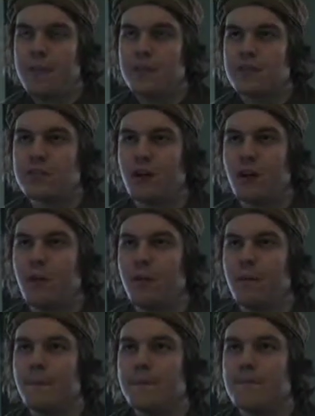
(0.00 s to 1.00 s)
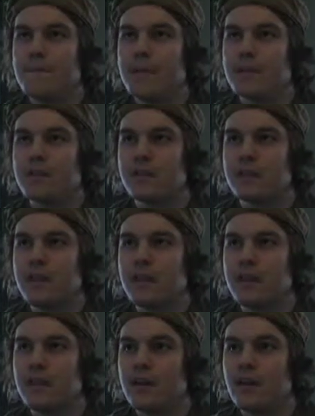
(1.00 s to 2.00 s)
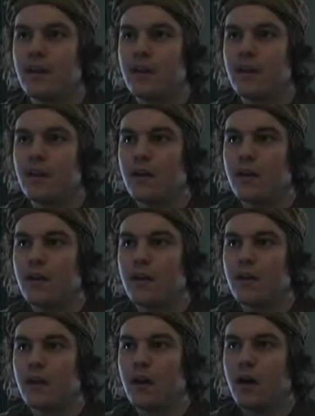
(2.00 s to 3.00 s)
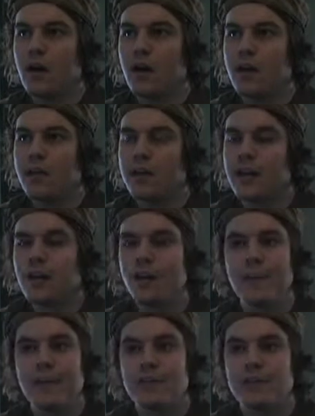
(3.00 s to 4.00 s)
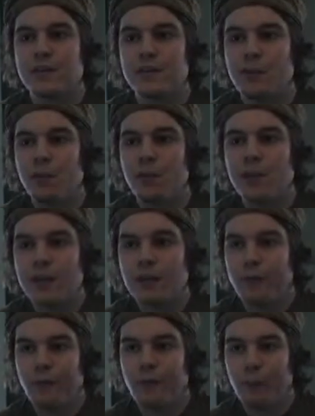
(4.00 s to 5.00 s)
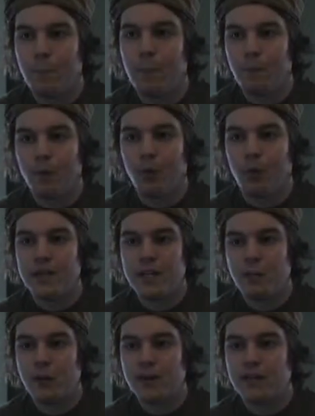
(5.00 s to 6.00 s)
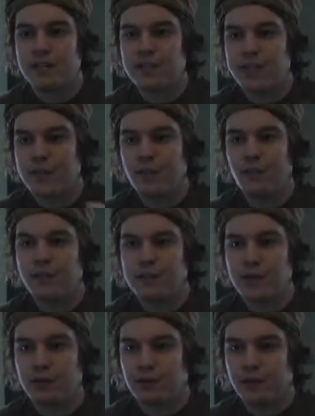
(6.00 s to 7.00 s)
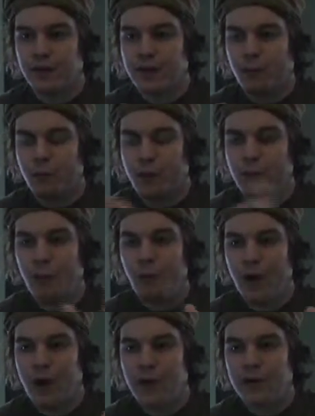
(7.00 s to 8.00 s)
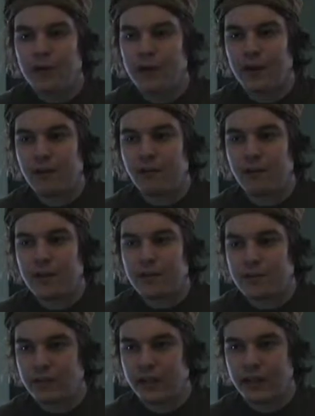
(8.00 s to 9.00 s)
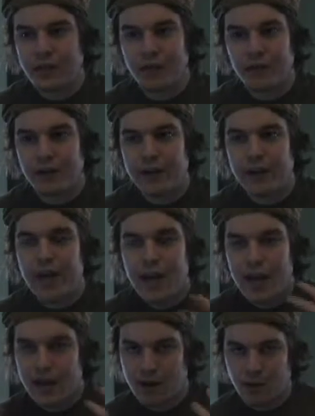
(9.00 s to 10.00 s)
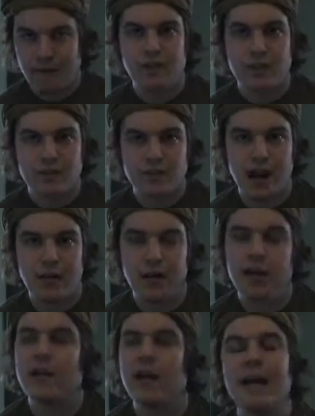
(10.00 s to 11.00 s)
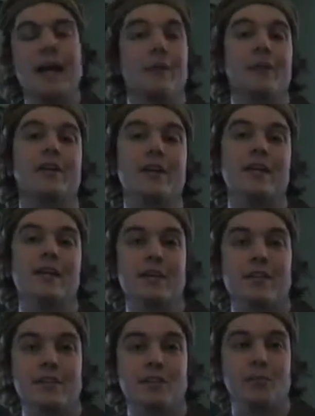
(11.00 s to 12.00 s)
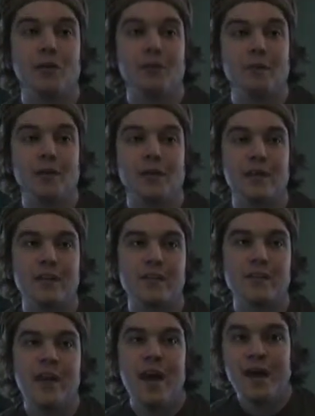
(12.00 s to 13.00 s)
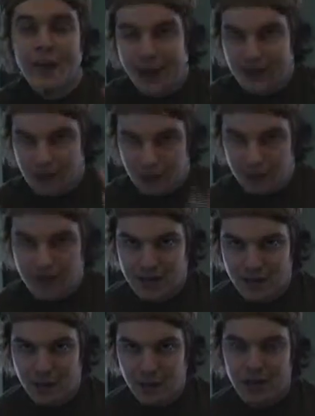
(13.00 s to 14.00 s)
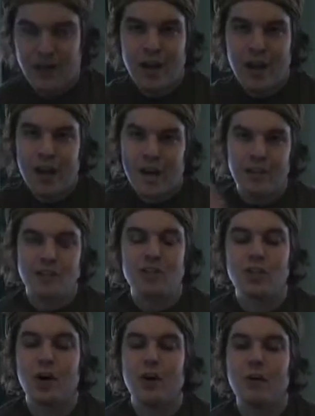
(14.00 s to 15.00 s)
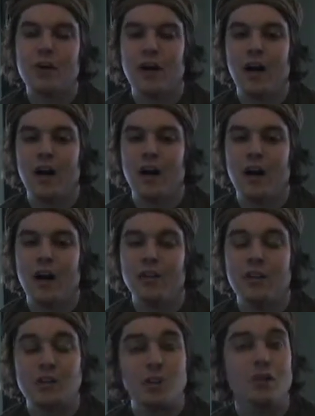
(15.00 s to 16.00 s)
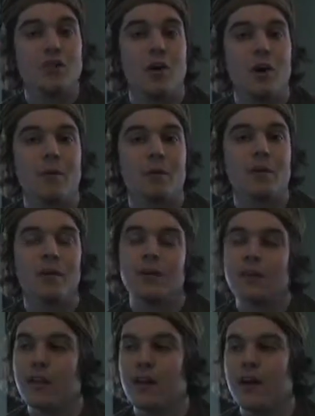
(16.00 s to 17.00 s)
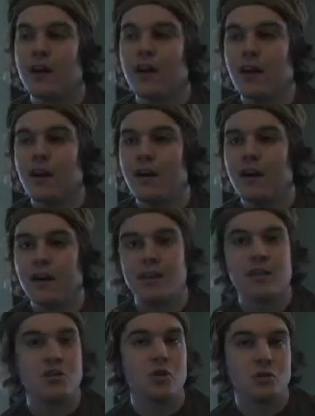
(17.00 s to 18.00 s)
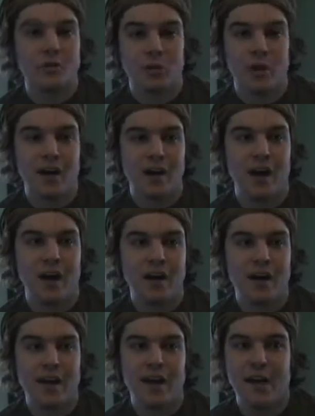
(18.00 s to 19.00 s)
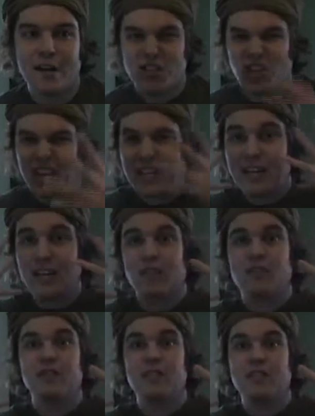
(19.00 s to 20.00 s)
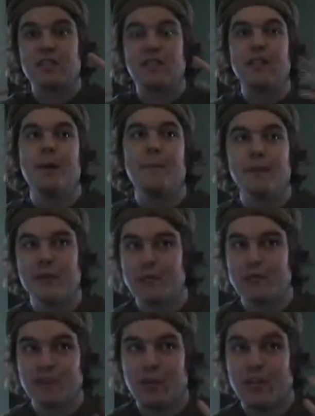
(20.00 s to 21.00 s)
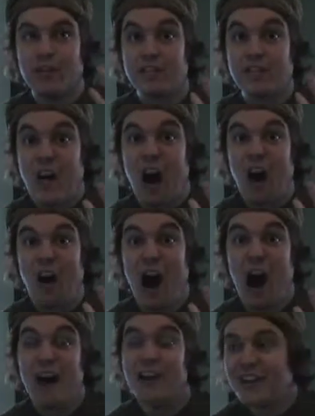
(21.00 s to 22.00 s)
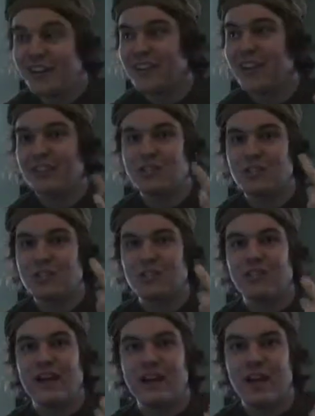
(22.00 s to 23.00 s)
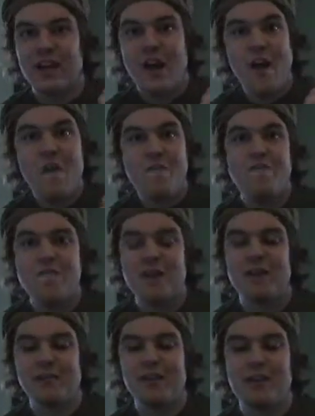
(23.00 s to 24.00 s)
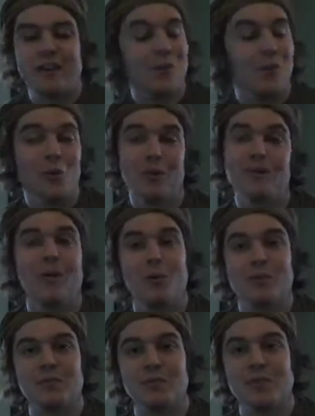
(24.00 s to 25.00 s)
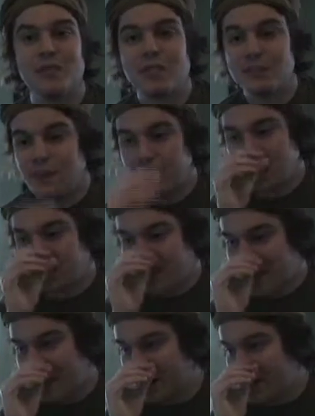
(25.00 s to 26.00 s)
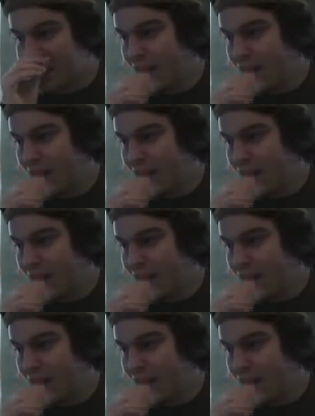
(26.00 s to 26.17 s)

So basically the necromancer ends up winning, but before he wins, Gandalf is able to like rip away the necromancer like covering, and it reveals Sauron. And I got really giddy at this point because they actually committed to it, and they showed his armor, and they showed the Great Eye, and like Gandalf's face lit up, and he was all like Sauron, and that was just like very, very cool because I wasn't really expecting that.